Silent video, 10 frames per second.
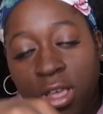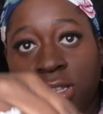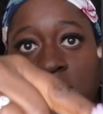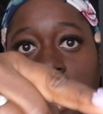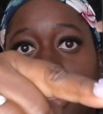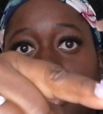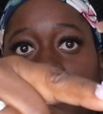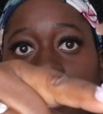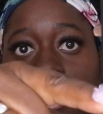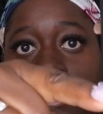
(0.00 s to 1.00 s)
inside is
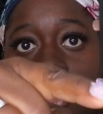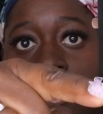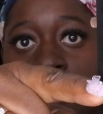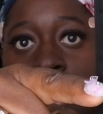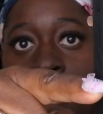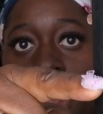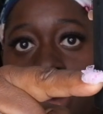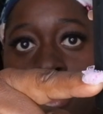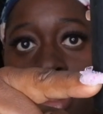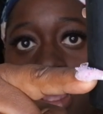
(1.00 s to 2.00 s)
filled up to
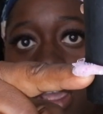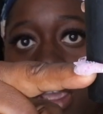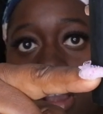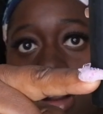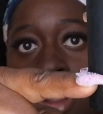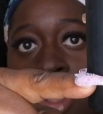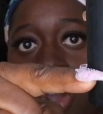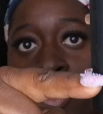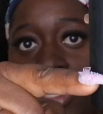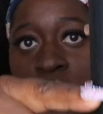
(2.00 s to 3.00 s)
about here,
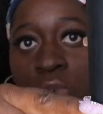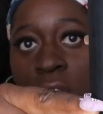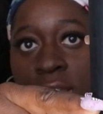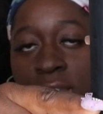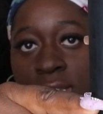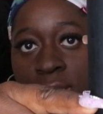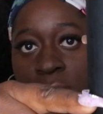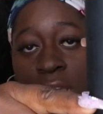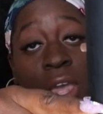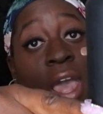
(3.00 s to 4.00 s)
which is where I need it to
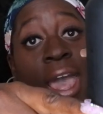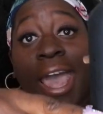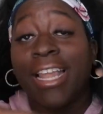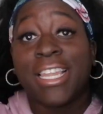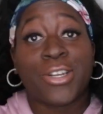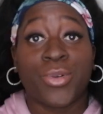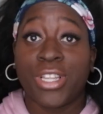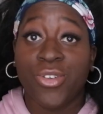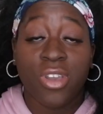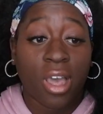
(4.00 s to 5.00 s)
be. And
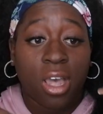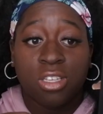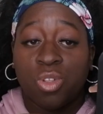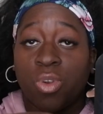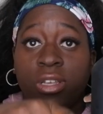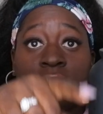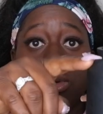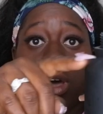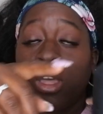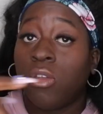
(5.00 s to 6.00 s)
literally, you guys, the rest of
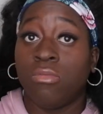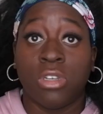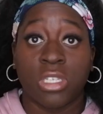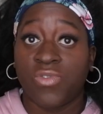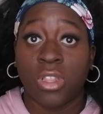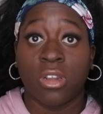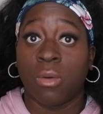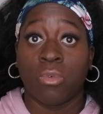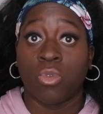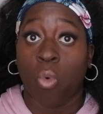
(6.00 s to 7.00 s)
the way, you just fill it
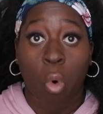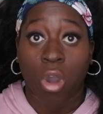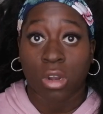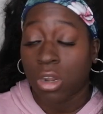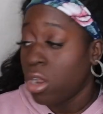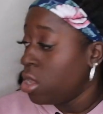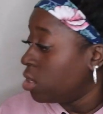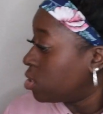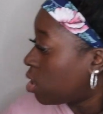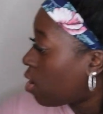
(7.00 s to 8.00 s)
up with water.
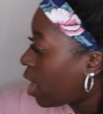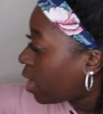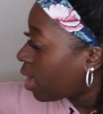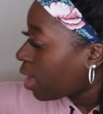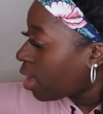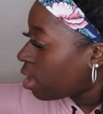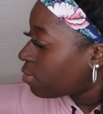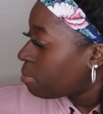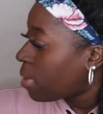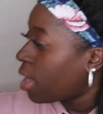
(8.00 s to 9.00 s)
So I
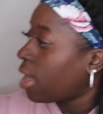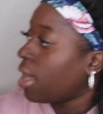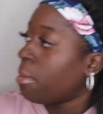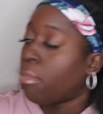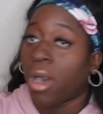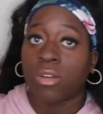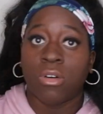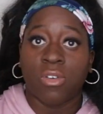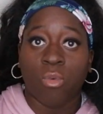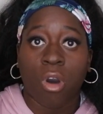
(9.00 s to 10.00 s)
have my
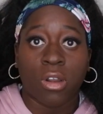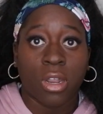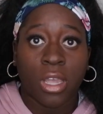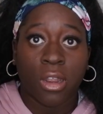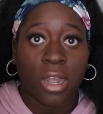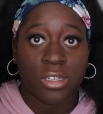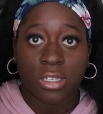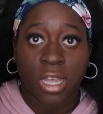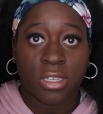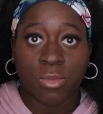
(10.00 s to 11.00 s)
bottle of water here. I
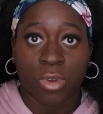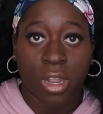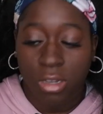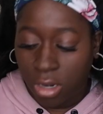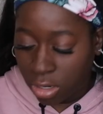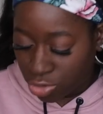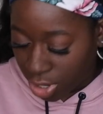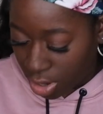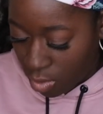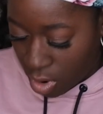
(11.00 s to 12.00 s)
just got some regular
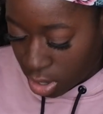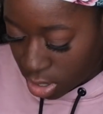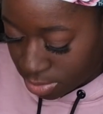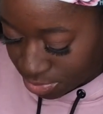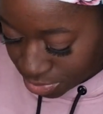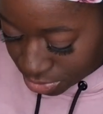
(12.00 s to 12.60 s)
drinking water.